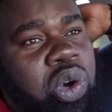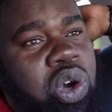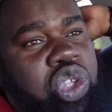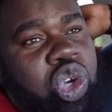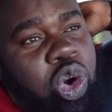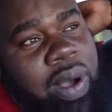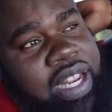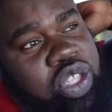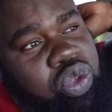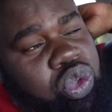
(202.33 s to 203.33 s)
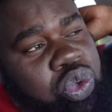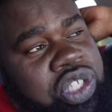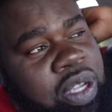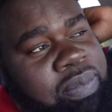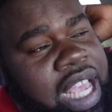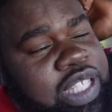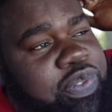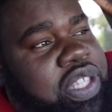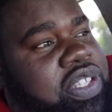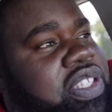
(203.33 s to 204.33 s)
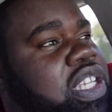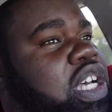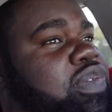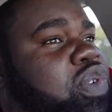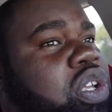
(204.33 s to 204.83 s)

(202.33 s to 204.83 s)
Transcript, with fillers: or you go out and you do something nice for yourself,